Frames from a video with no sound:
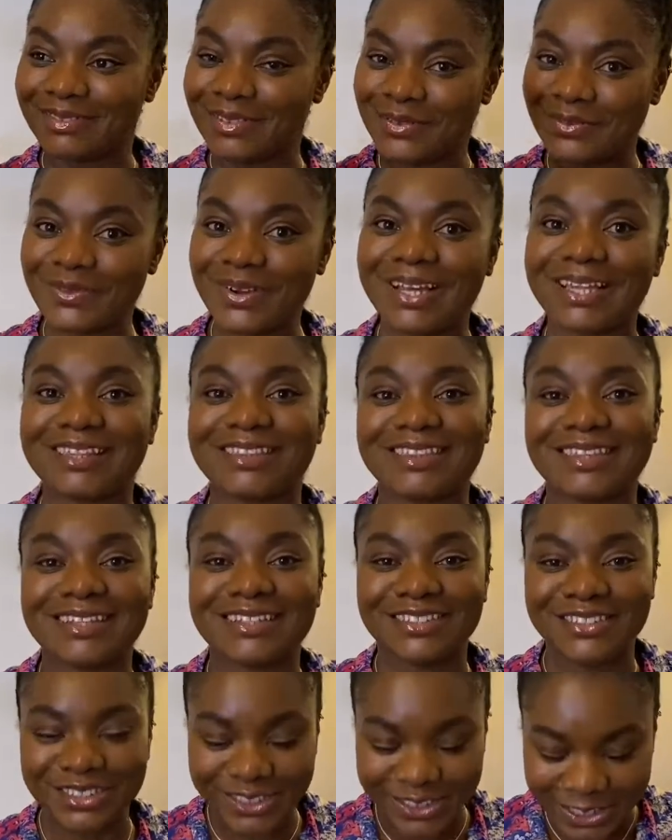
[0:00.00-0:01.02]
with
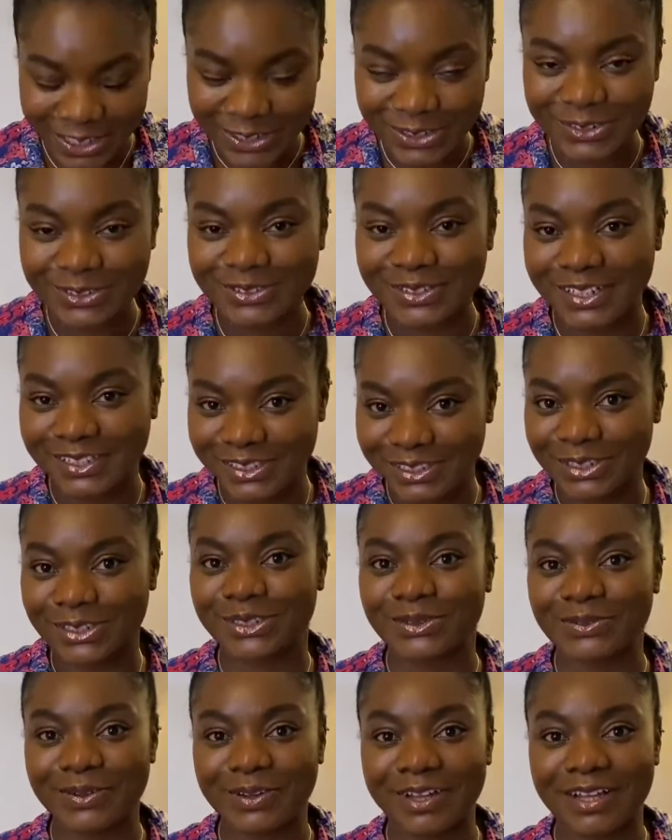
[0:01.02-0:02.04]
children's
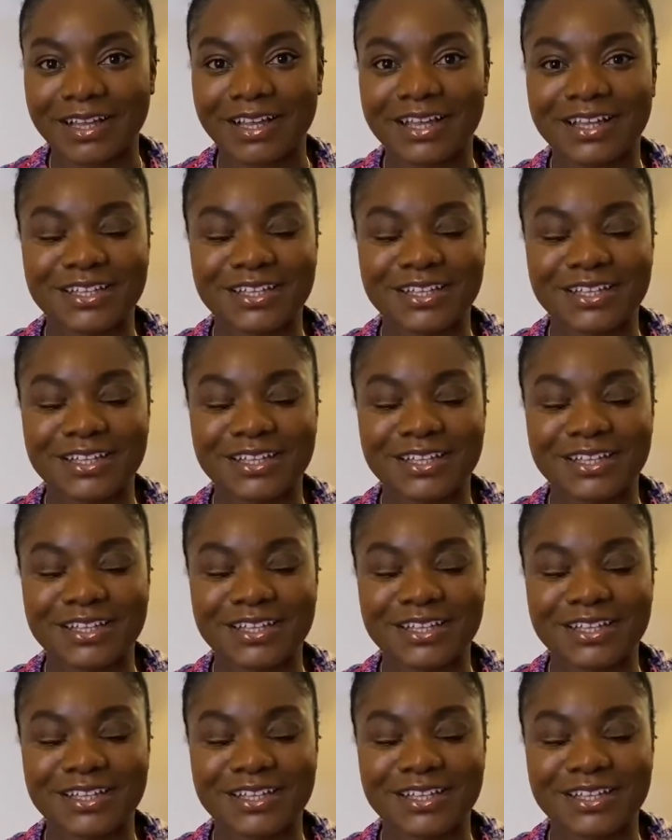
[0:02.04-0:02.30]
social work.